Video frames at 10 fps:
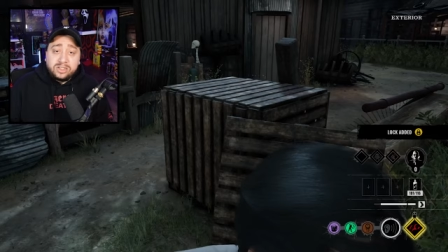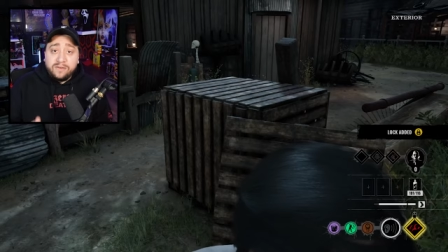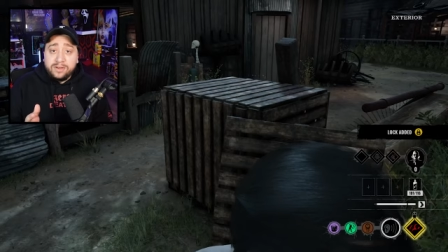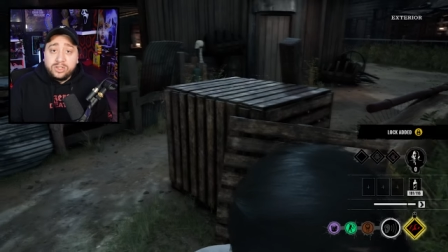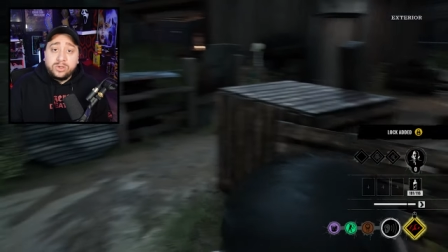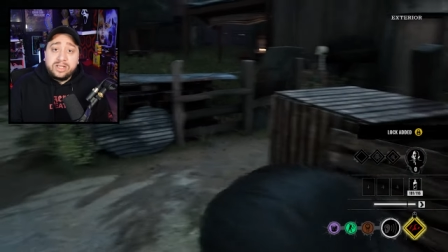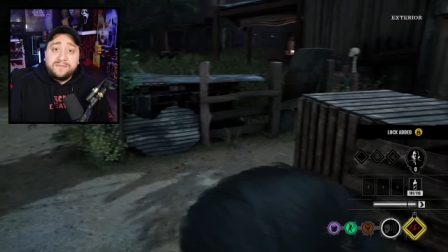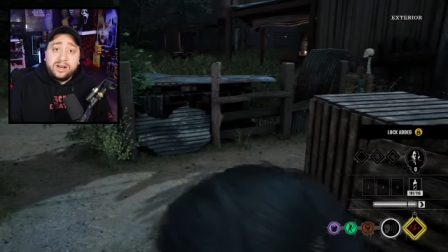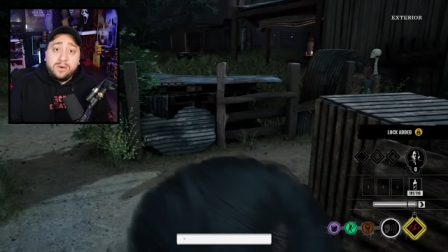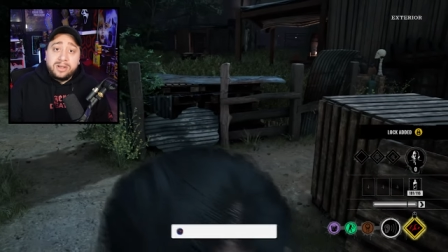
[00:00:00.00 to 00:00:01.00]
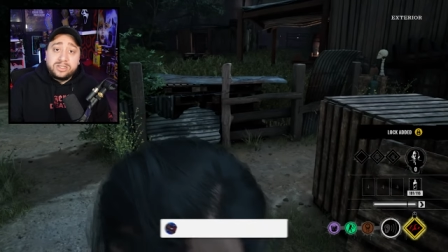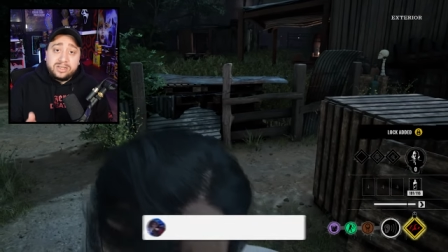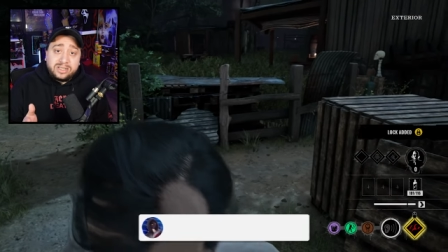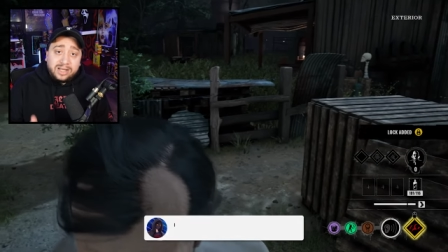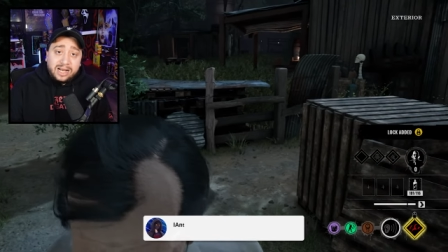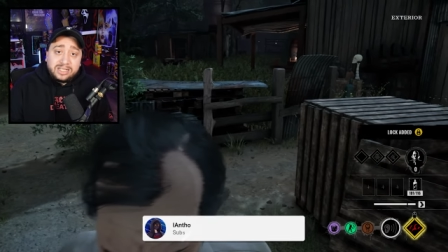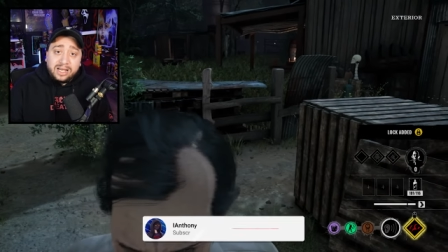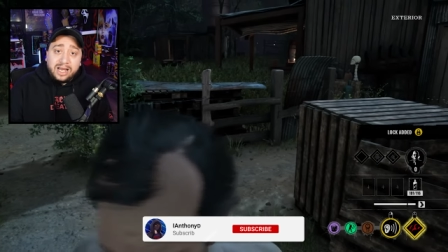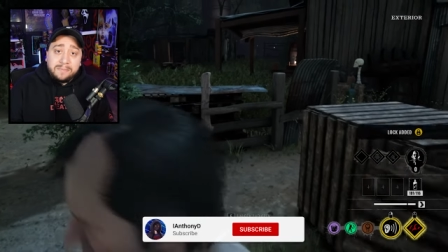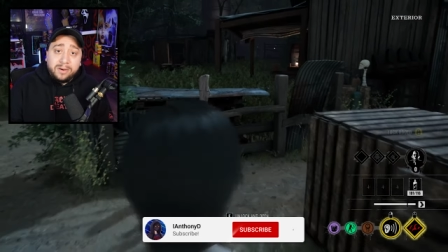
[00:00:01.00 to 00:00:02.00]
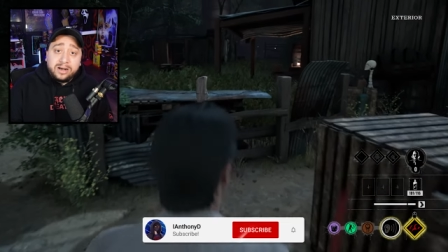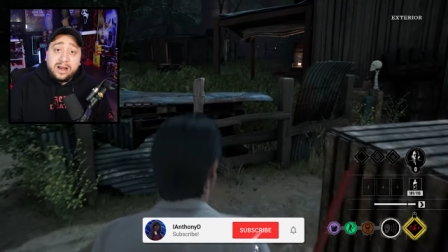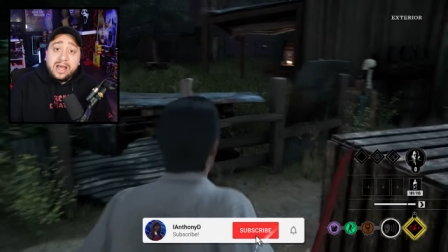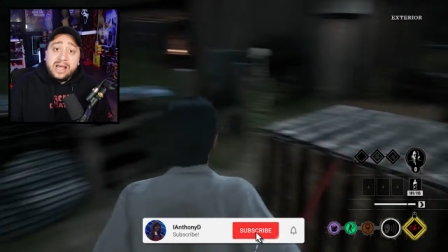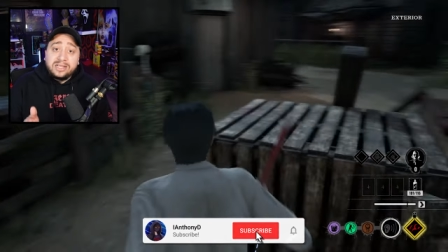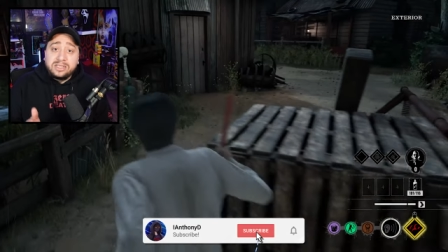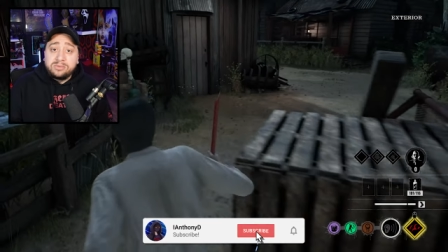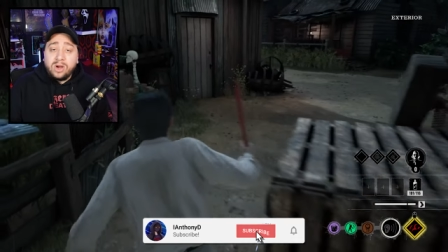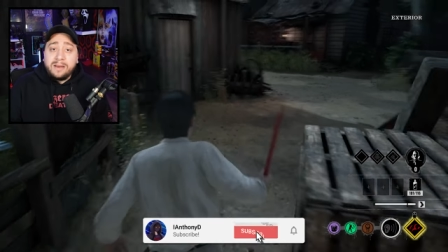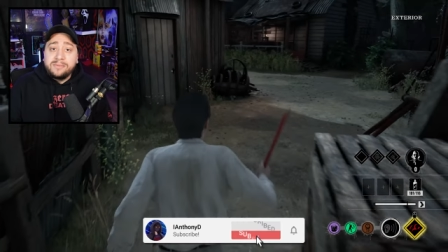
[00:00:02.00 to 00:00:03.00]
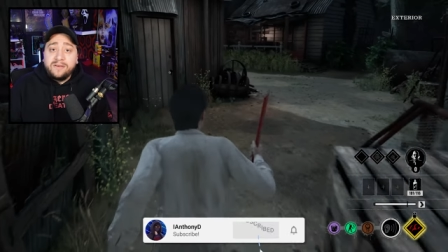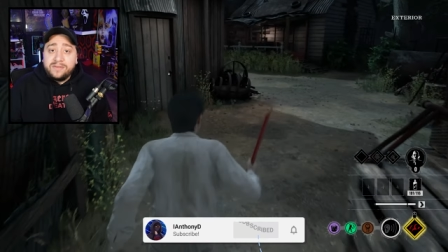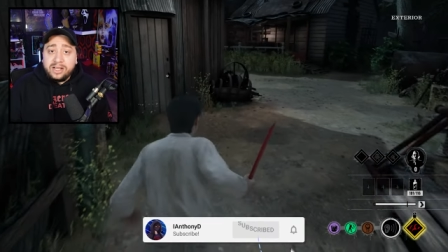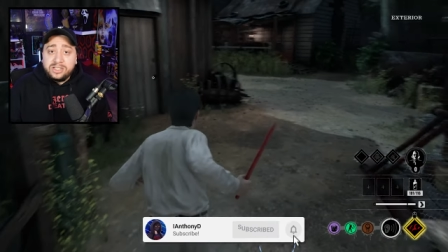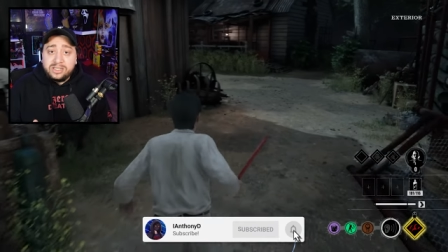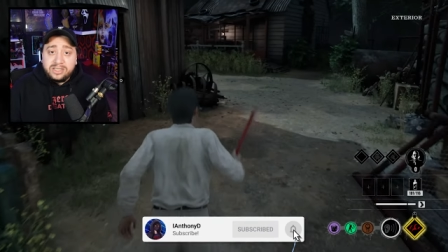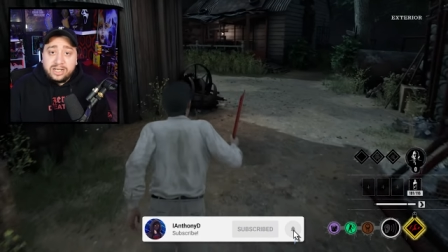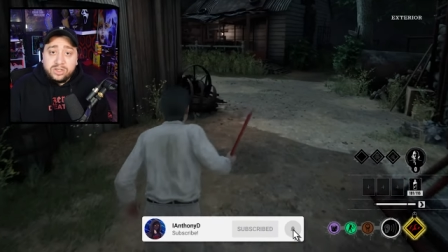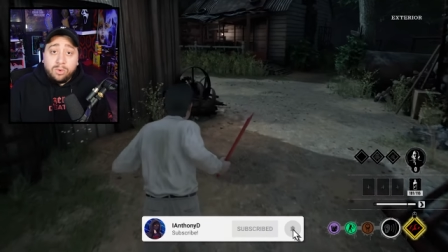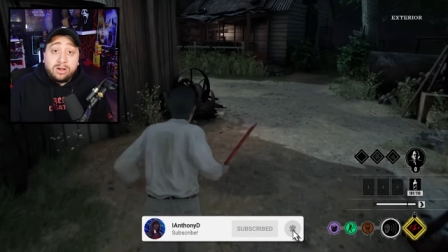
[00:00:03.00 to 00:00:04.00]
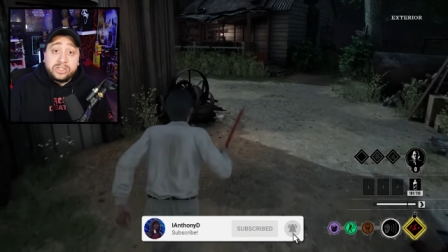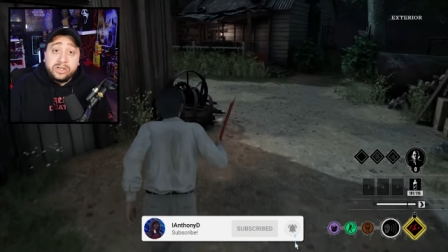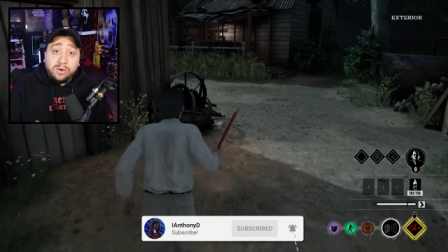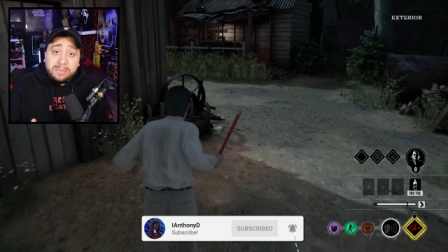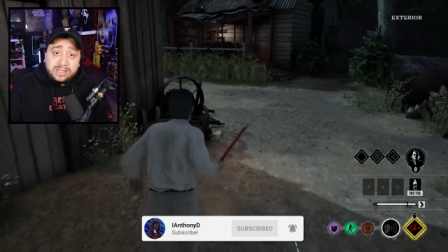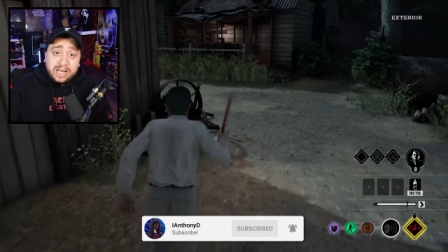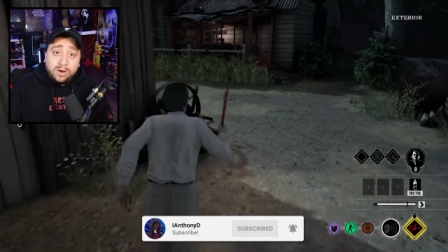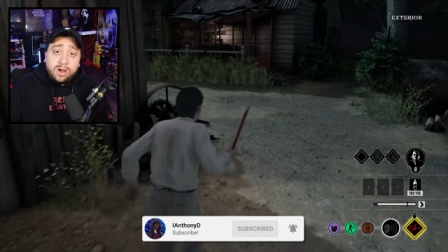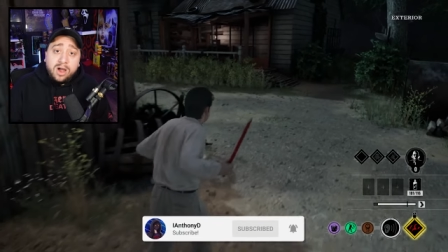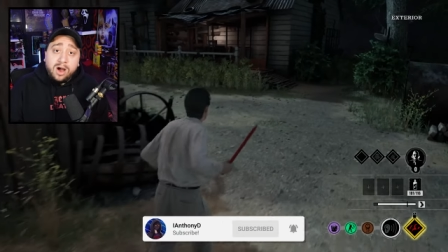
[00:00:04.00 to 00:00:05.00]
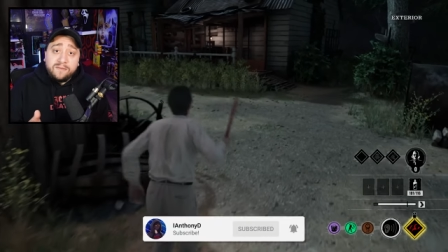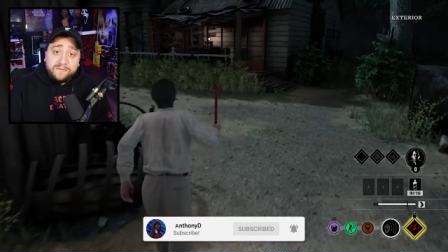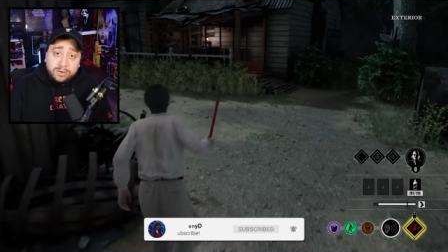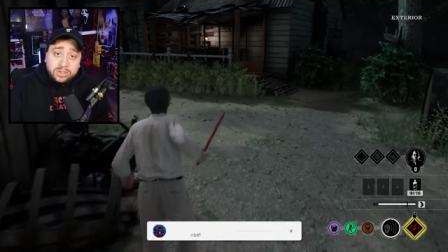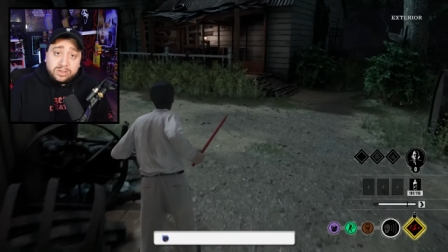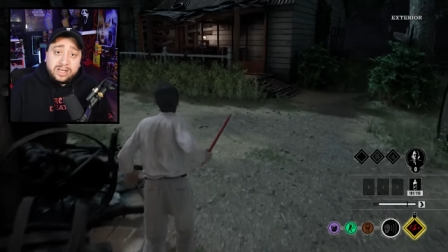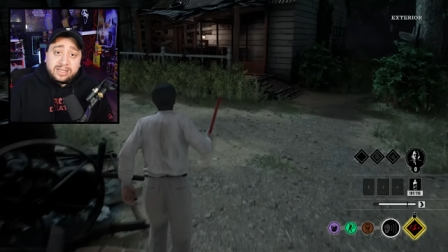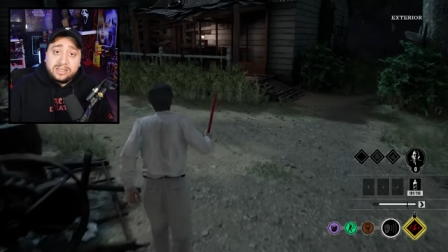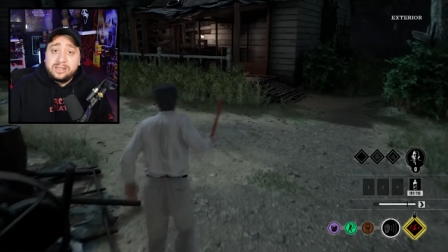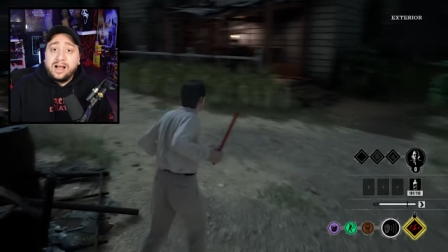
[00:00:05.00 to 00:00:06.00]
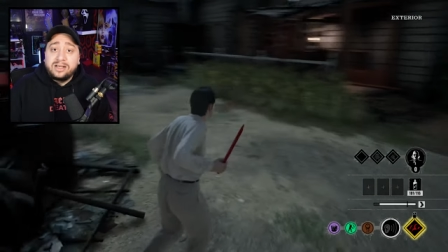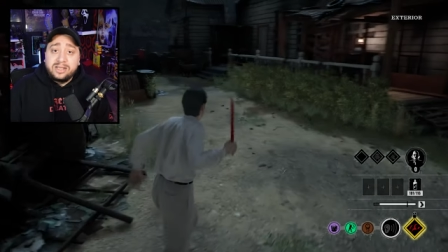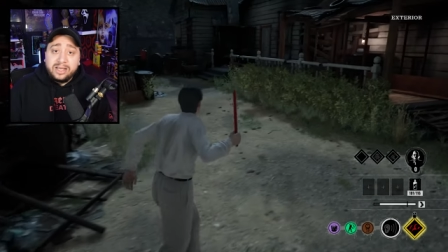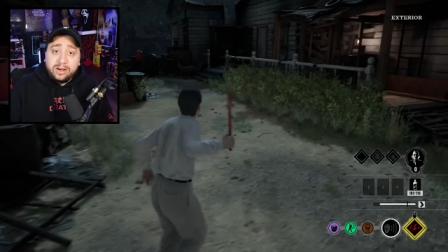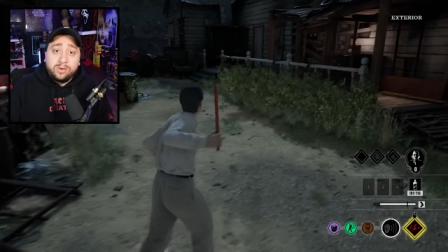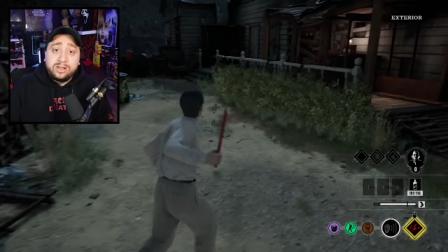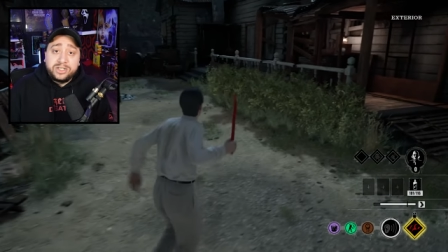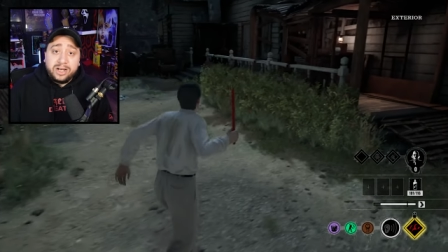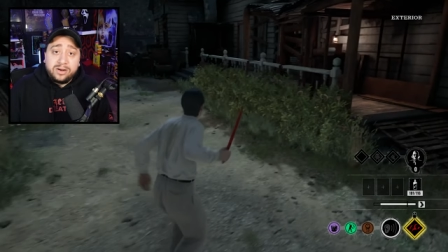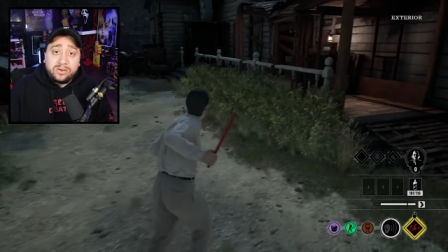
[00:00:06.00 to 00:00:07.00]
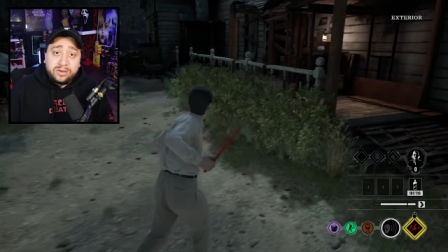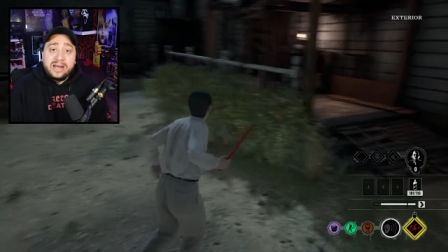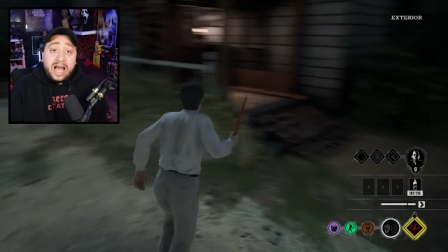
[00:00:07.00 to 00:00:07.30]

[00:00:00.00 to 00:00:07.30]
So if you enjoyed this video, make sure to slash that like button and subscribe with notifications set to all so you don't miss out on future Texas content here on the channel.